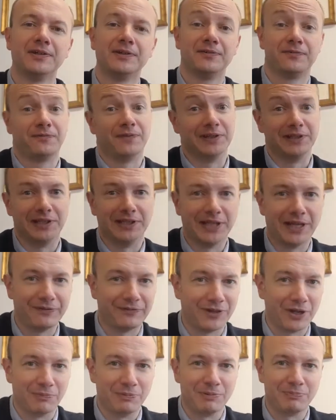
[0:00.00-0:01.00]
Funnily enough,
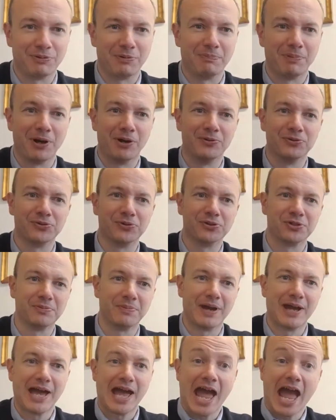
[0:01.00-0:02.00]
there'll be proposals
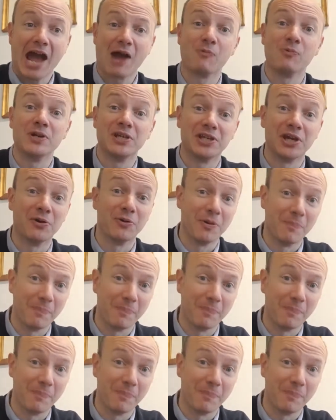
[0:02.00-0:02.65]
about how we go